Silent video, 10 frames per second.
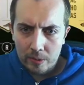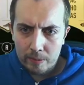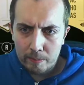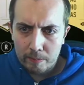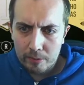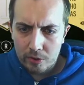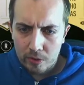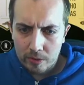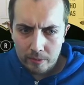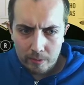to
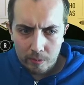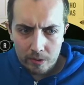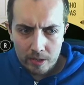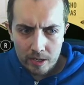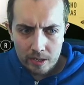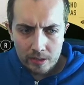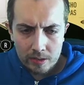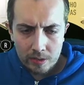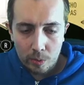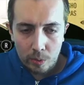patrol it with one,
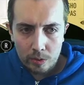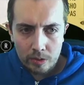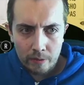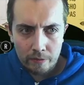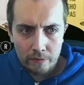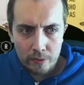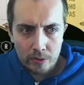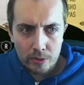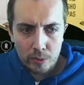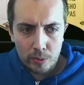or I don't want to fill the
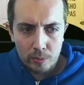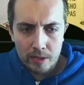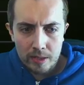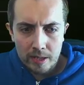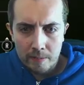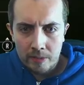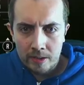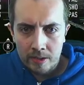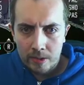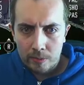squad with
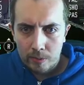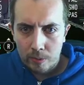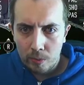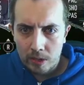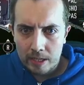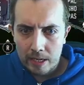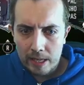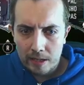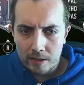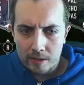one
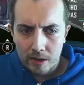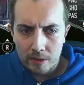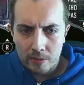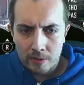league. So